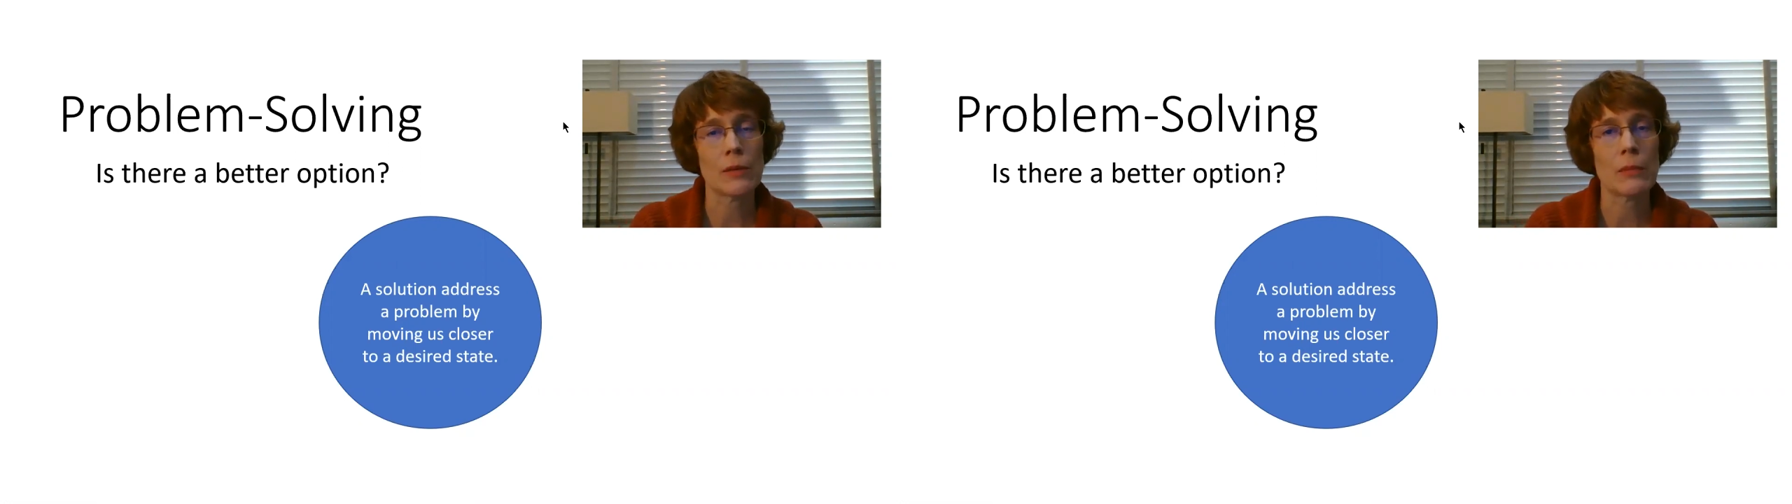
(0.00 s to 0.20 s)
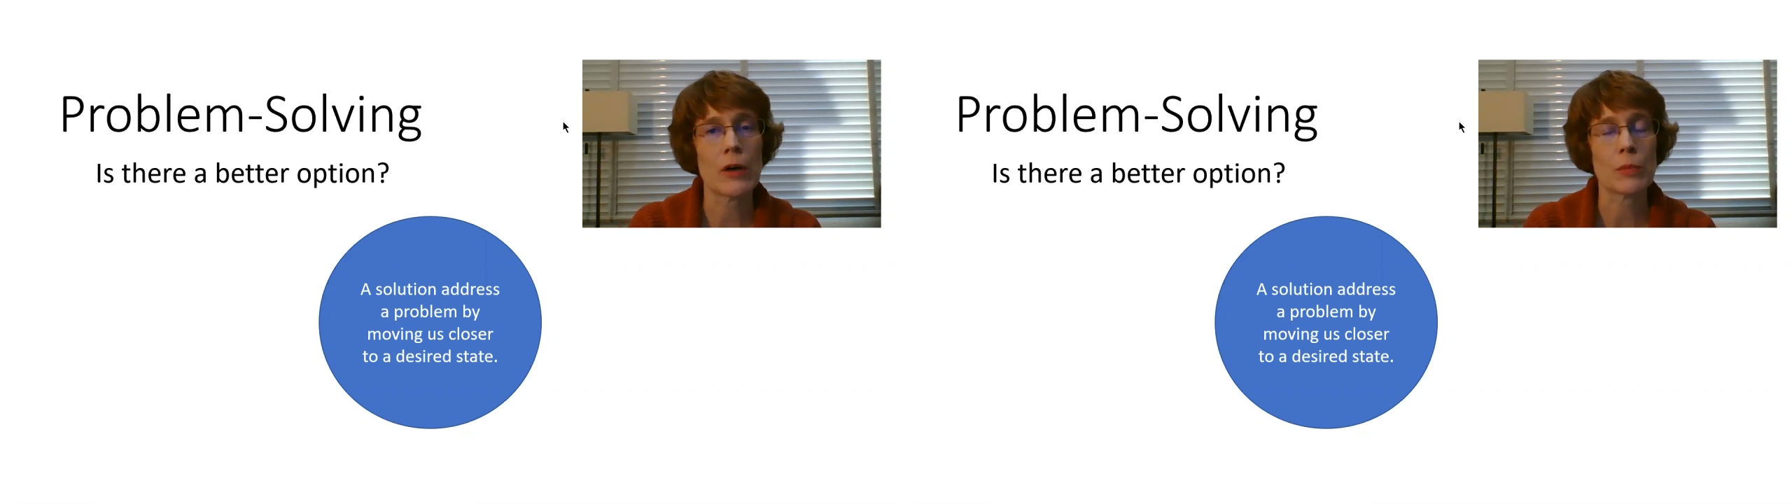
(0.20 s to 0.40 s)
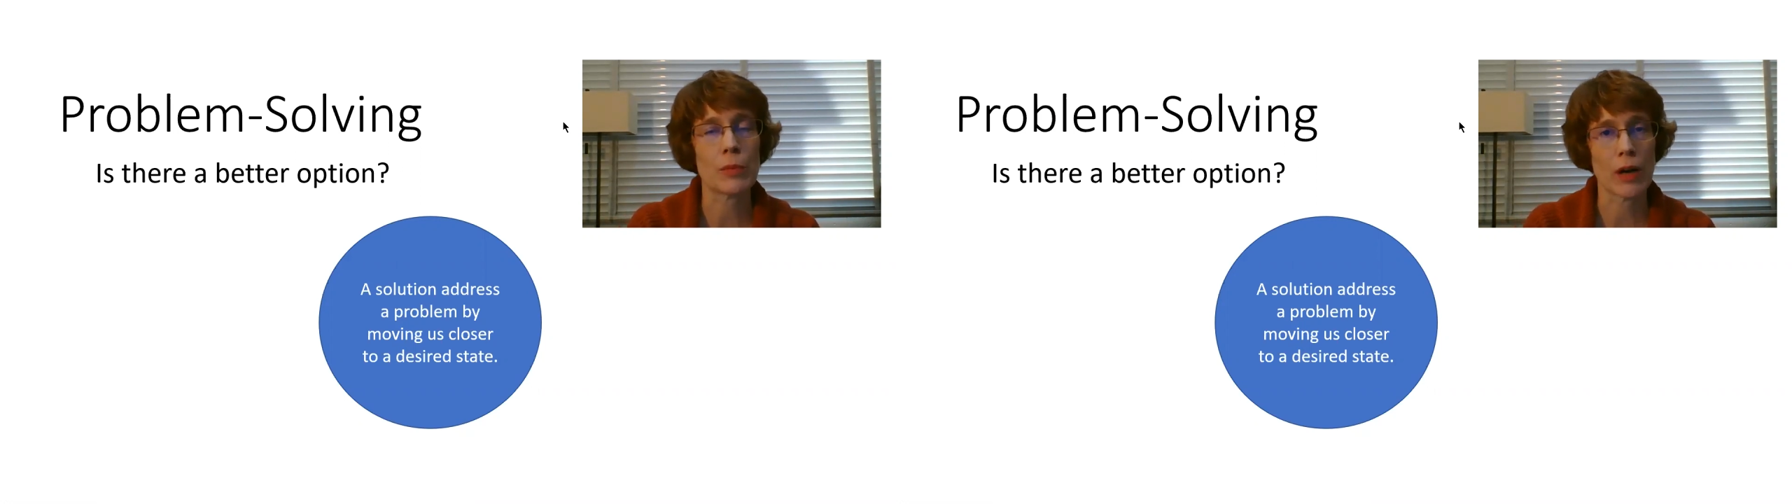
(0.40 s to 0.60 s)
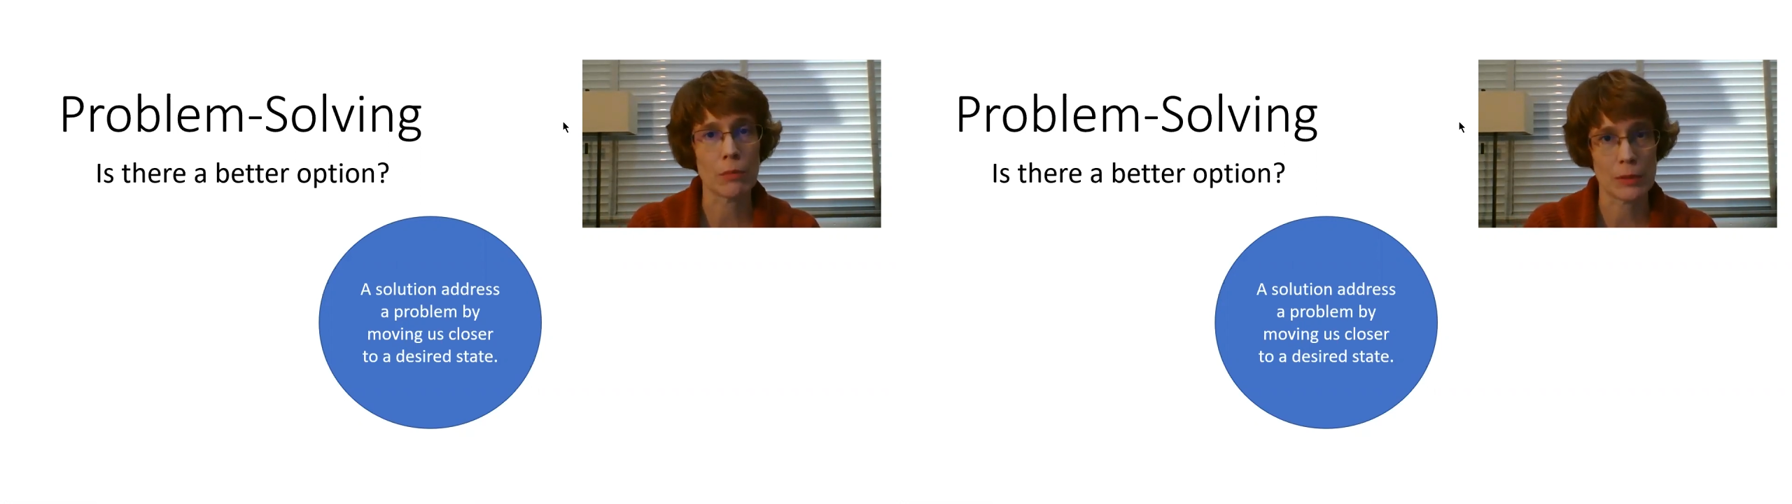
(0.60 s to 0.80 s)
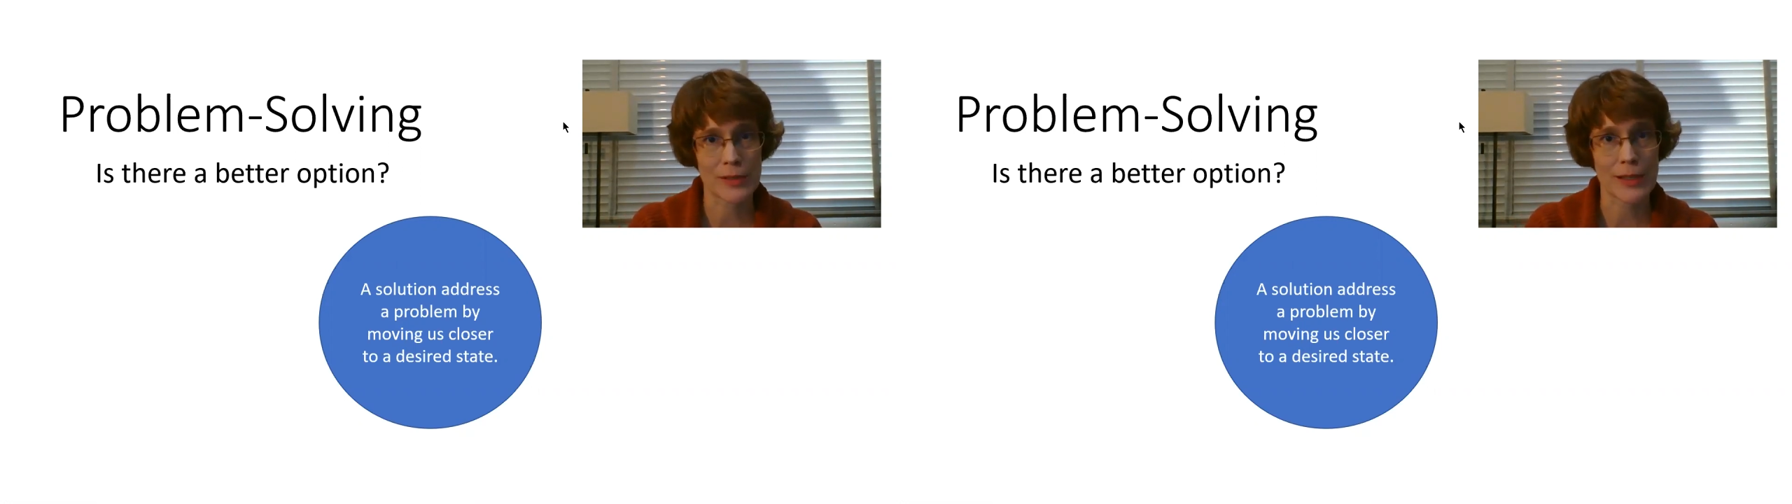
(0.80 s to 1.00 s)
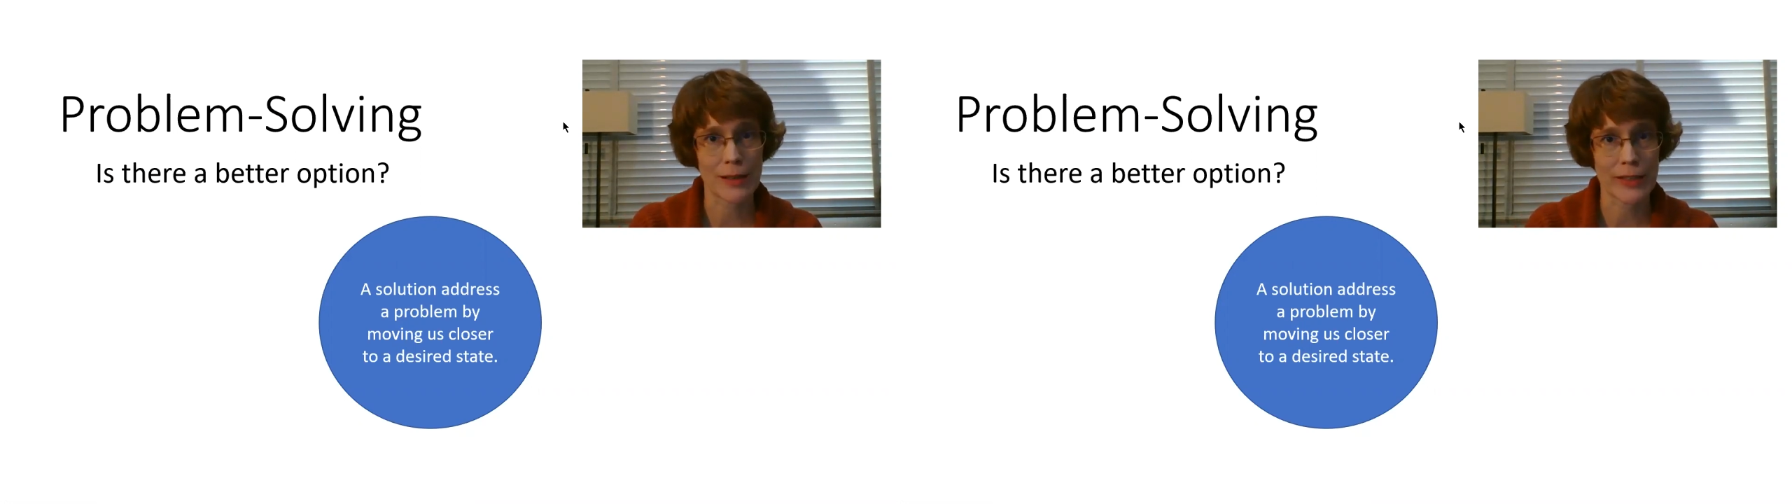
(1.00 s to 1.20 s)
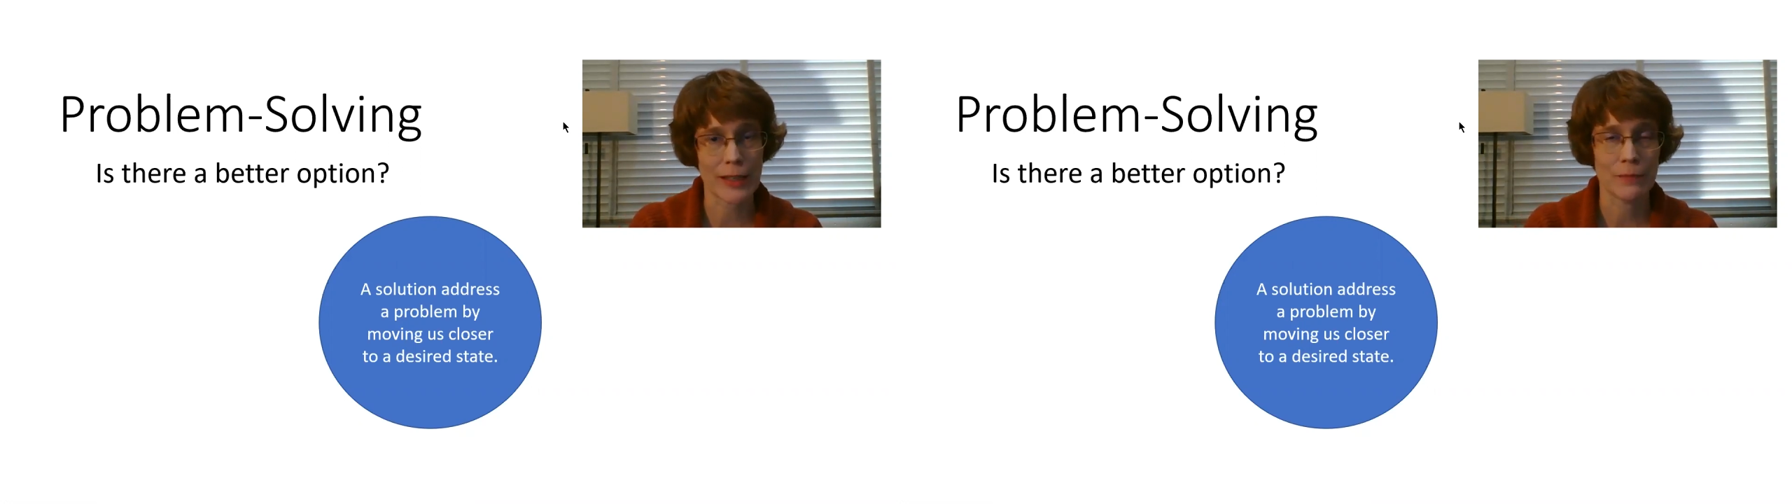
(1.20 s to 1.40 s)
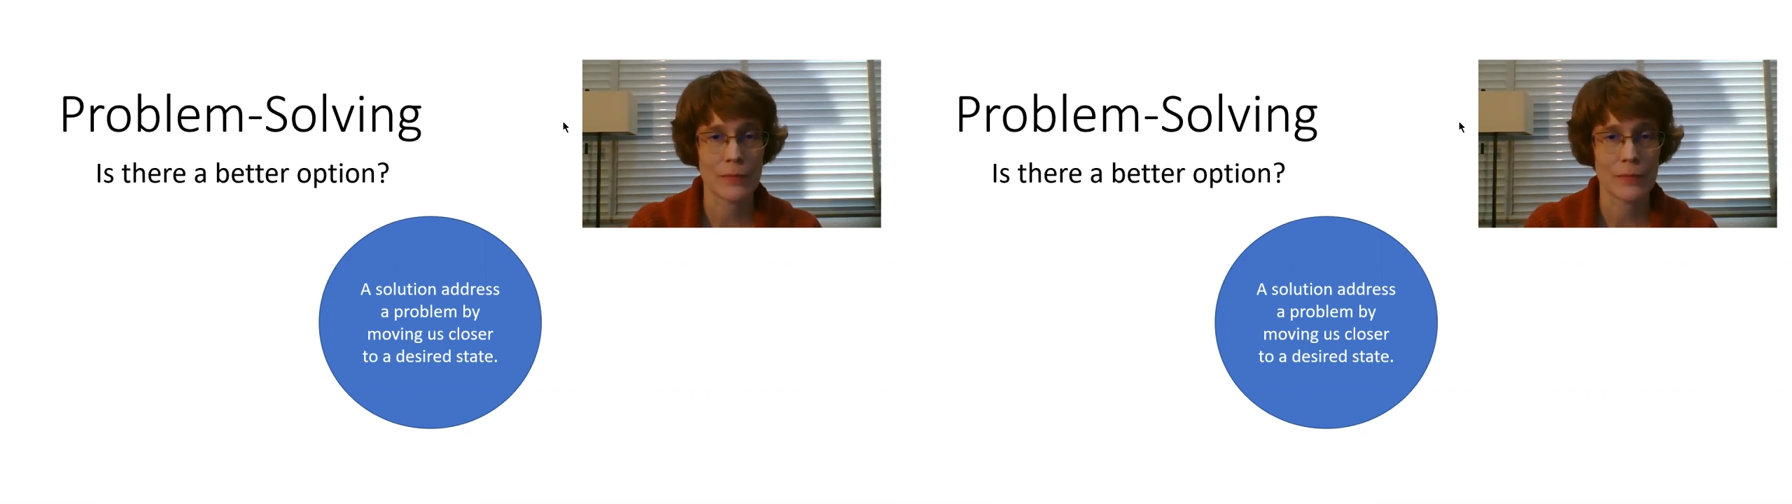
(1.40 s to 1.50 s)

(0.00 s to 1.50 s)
about problem solving.